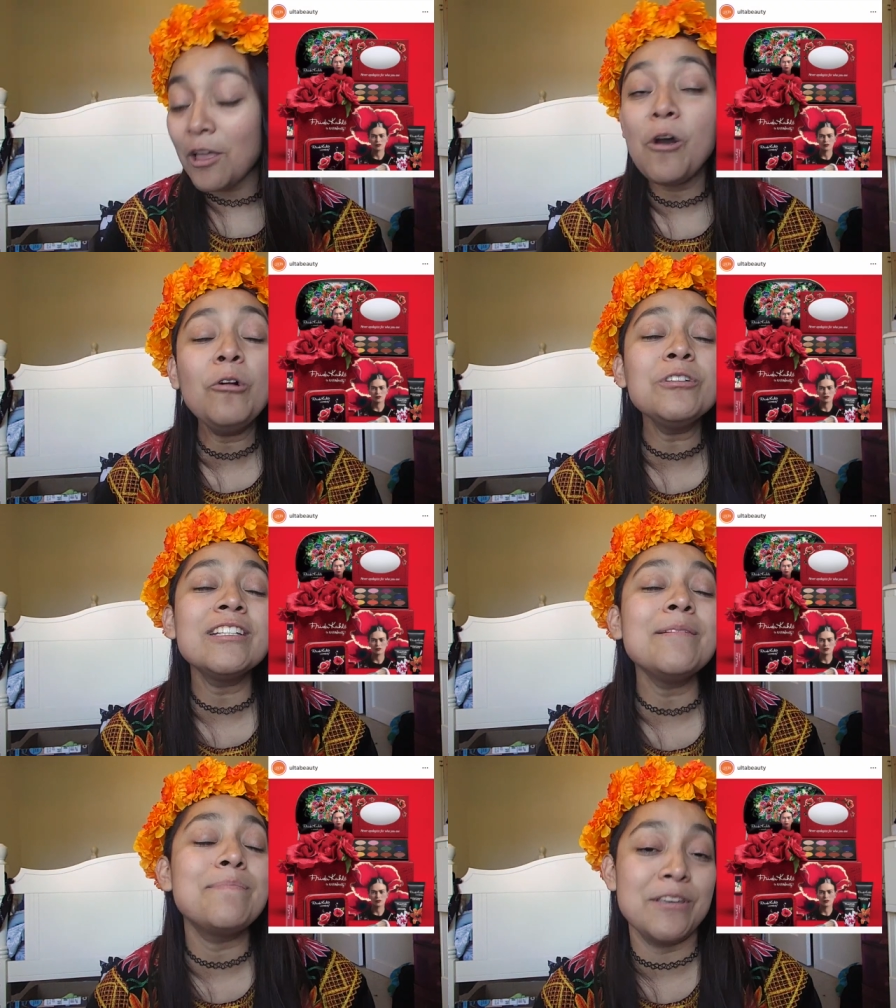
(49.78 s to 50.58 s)

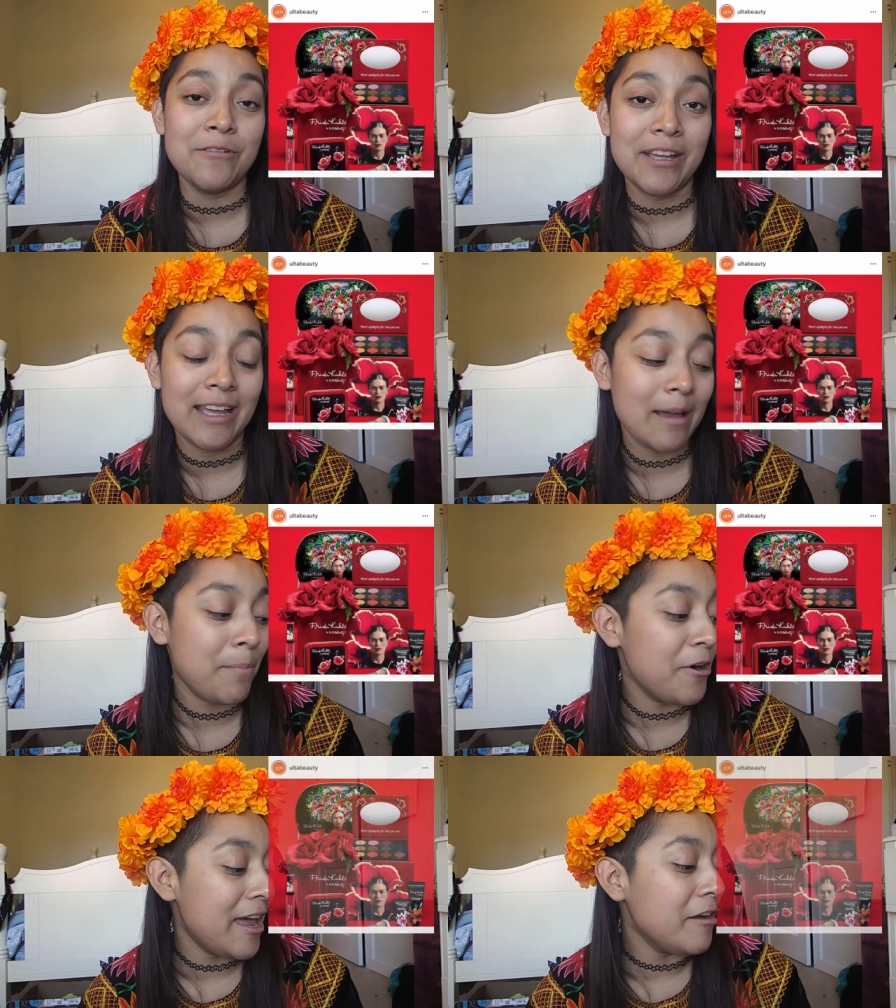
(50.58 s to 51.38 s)
Ulta Beauty
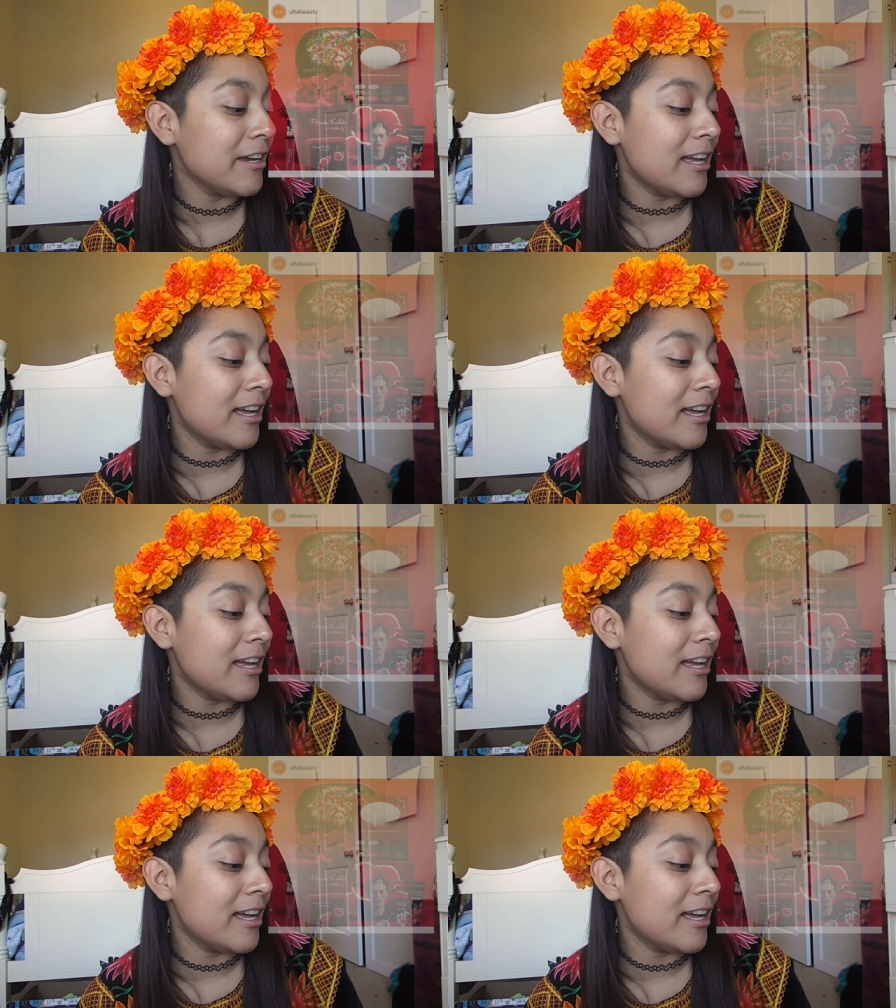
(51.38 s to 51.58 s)
put out a